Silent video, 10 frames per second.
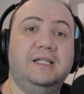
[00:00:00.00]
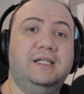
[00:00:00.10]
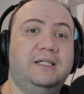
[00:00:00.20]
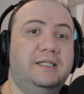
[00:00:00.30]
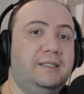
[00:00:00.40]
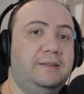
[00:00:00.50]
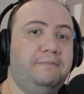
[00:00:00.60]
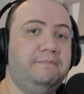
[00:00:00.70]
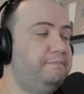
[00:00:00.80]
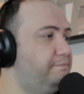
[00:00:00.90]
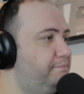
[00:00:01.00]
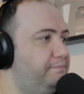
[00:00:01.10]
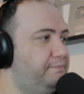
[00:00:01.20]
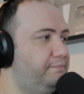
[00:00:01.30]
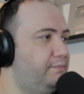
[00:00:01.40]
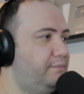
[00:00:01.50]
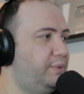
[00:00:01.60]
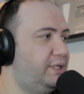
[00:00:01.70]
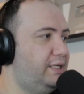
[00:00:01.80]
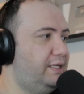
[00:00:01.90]

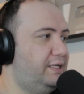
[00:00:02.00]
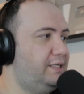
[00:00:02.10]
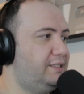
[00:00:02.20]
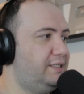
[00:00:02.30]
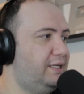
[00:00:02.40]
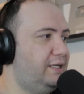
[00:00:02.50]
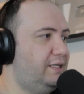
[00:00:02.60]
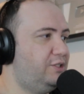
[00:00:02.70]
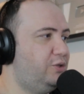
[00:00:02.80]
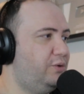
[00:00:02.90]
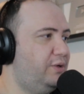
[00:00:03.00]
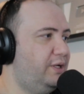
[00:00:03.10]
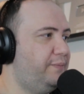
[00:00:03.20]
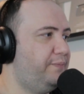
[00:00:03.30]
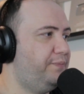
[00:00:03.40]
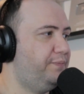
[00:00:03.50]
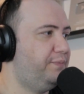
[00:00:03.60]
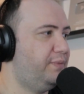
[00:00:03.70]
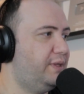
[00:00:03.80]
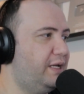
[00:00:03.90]
But it is a story.
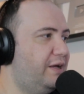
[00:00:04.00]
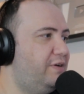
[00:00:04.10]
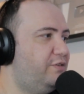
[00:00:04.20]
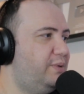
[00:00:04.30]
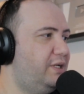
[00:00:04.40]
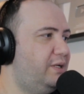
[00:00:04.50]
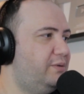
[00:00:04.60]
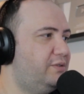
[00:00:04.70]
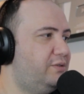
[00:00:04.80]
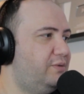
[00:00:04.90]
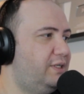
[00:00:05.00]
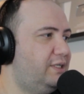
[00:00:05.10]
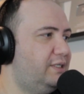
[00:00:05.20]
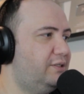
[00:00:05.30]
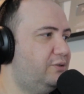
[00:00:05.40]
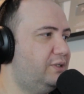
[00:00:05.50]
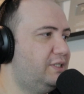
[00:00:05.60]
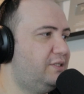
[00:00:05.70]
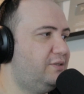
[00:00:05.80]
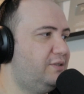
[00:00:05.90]
I've never been able to read or
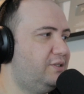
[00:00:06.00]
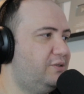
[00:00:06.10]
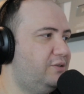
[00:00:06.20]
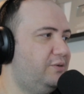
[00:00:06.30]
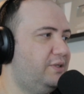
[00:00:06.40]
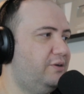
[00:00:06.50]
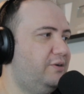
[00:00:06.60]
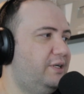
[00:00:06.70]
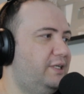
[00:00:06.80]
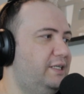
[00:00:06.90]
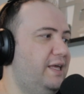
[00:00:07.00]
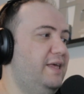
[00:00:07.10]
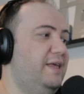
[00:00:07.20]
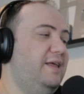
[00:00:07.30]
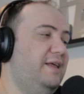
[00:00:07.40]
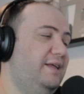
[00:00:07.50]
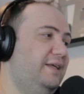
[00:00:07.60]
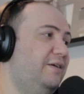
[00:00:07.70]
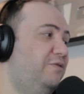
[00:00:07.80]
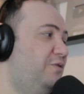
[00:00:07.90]
listen to this story without crying.
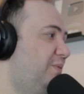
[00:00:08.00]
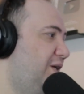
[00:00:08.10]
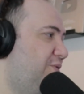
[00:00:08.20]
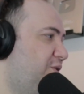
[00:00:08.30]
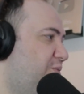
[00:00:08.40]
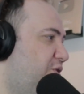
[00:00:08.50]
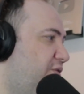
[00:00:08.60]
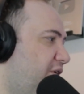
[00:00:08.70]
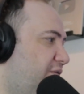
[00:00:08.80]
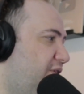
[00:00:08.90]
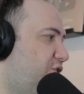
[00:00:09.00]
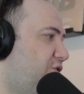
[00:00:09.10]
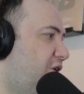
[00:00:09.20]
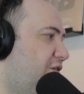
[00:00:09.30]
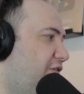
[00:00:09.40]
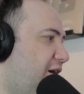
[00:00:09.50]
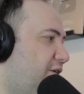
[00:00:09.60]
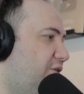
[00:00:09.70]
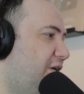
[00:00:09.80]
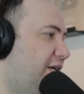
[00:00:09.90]
Yeah, for me, it was more of the shock
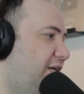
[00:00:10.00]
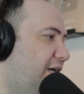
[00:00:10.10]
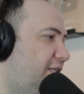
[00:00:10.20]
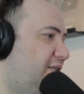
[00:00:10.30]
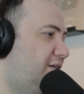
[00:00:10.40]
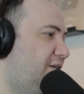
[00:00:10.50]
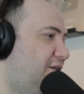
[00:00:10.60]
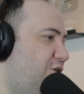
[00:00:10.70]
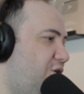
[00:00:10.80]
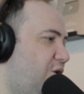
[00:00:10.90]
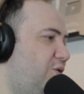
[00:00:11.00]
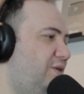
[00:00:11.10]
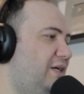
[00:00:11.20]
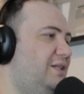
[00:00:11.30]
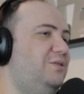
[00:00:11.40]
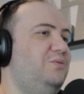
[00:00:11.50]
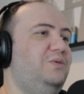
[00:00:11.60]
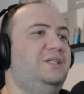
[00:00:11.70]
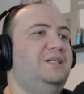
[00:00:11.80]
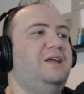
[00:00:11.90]
factor. I didn't know that
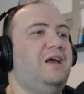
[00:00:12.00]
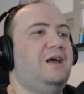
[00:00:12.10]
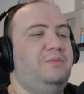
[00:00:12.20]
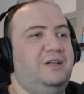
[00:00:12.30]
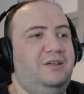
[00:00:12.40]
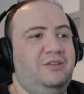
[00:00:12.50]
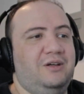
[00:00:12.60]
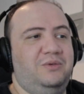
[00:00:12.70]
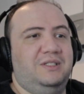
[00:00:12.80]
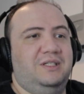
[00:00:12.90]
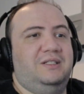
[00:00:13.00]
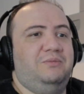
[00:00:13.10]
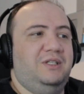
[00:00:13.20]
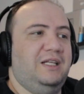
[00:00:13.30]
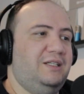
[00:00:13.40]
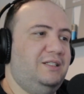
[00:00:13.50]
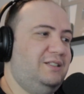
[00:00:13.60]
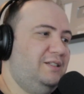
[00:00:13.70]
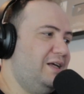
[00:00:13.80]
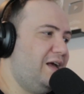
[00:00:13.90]
was going to happen. I thought it was going to be like
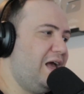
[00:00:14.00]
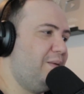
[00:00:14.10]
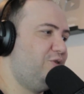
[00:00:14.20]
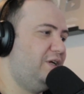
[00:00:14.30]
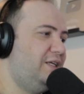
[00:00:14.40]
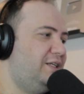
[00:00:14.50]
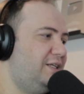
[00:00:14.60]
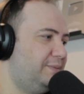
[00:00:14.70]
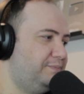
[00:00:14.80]
a happier ending.